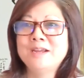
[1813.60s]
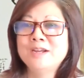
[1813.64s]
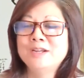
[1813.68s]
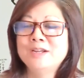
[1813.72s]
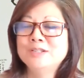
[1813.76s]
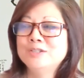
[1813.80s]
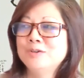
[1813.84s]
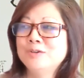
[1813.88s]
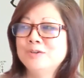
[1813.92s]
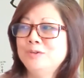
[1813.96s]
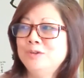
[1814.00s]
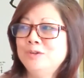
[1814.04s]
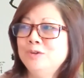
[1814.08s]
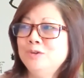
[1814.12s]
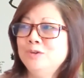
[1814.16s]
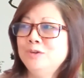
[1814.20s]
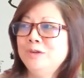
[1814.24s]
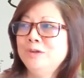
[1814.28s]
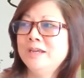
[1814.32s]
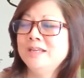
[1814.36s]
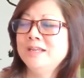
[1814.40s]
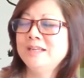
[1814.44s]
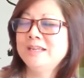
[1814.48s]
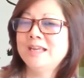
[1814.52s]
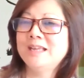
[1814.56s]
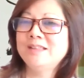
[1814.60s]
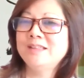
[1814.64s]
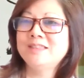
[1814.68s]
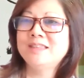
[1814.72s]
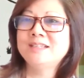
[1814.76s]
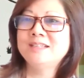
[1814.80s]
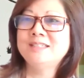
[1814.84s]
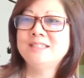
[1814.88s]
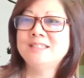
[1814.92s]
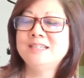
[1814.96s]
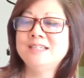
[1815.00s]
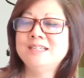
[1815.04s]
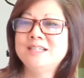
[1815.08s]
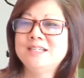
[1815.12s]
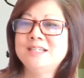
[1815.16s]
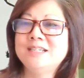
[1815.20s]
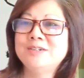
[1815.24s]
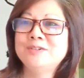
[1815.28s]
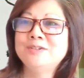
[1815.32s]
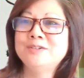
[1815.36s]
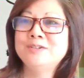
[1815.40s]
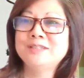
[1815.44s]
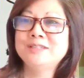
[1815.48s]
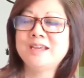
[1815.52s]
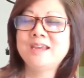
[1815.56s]
So you can get the
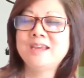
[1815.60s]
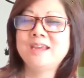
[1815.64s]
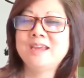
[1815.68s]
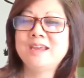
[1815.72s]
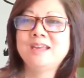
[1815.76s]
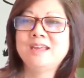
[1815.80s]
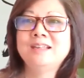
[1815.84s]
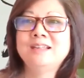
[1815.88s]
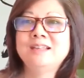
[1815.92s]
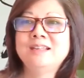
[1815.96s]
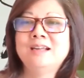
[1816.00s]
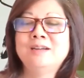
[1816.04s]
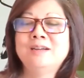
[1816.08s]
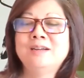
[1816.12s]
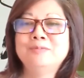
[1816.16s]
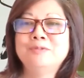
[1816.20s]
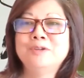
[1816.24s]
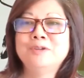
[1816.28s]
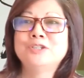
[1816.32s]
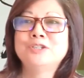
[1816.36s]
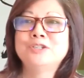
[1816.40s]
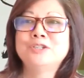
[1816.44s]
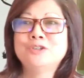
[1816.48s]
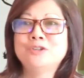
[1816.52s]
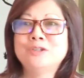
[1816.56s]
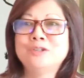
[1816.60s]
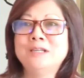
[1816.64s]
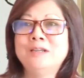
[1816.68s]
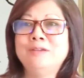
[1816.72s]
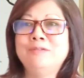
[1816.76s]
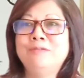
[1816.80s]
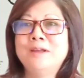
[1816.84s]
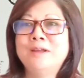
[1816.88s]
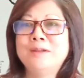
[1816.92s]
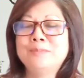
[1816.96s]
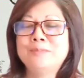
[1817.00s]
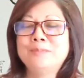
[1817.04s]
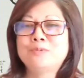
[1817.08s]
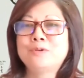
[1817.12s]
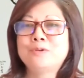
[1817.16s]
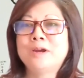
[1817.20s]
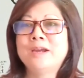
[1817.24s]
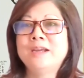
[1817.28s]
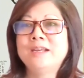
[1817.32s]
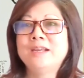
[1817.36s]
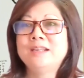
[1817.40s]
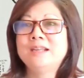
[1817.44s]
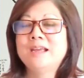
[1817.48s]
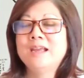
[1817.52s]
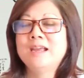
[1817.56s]
details and register on
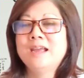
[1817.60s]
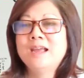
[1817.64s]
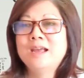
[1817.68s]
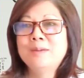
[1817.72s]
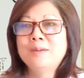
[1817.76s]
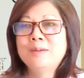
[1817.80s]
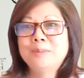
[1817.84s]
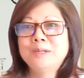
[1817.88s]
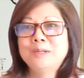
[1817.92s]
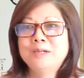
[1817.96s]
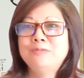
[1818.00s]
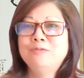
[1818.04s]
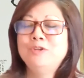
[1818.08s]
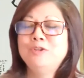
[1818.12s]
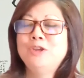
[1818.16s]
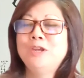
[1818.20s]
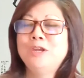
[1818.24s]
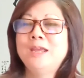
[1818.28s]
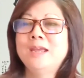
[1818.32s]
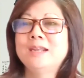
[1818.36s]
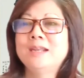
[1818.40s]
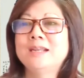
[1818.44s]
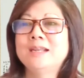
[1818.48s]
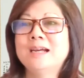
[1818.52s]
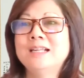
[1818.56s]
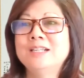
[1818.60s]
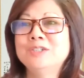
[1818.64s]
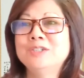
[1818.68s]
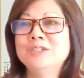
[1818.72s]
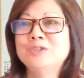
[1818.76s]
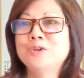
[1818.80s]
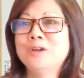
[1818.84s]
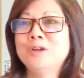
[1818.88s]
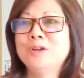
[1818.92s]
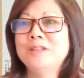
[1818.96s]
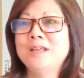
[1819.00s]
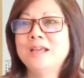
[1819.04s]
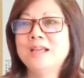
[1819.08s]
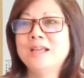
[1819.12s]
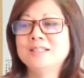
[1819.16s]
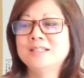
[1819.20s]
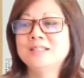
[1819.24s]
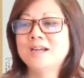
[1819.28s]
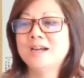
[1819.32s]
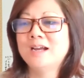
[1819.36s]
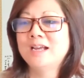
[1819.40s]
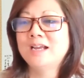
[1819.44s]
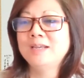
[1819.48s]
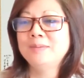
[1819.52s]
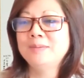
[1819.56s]
Eventbrite. But if you cannot join that
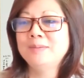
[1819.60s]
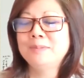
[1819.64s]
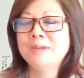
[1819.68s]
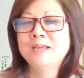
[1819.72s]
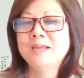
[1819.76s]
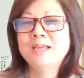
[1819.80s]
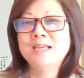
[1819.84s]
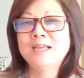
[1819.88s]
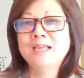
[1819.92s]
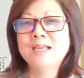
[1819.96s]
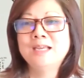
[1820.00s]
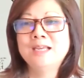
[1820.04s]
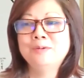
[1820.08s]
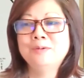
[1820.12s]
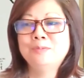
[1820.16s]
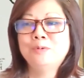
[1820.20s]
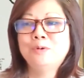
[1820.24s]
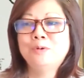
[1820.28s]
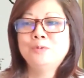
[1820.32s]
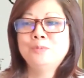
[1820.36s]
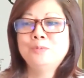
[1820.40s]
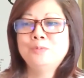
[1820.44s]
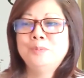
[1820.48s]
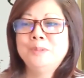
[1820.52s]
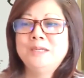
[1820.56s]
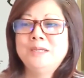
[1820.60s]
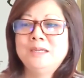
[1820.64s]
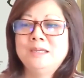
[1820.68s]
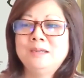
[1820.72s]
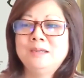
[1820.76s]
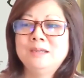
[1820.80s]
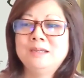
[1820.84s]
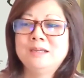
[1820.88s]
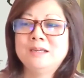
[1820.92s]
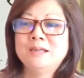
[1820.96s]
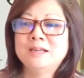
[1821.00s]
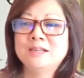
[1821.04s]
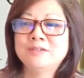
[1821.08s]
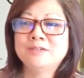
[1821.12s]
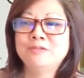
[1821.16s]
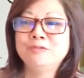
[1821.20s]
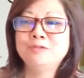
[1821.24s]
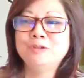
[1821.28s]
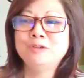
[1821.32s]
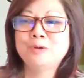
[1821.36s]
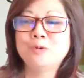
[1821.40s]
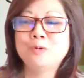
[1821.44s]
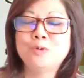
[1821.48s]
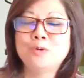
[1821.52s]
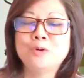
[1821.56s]
time, it will be kind of
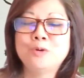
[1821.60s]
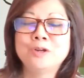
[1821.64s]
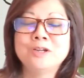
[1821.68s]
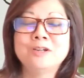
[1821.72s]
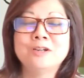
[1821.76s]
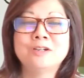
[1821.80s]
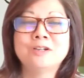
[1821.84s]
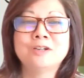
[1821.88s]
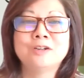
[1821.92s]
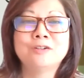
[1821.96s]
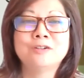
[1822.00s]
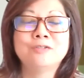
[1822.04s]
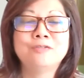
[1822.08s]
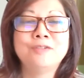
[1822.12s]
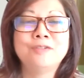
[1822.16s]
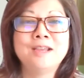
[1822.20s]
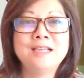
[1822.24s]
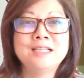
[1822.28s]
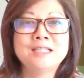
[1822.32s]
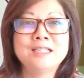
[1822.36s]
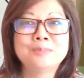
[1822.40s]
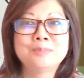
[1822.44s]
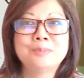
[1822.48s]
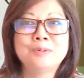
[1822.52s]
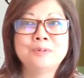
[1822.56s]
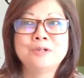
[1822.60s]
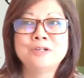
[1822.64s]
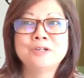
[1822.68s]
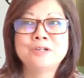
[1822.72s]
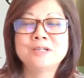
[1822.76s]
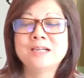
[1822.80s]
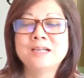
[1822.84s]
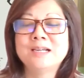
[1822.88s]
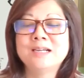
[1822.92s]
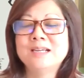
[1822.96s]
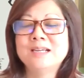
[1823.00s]
recorded on our Facebook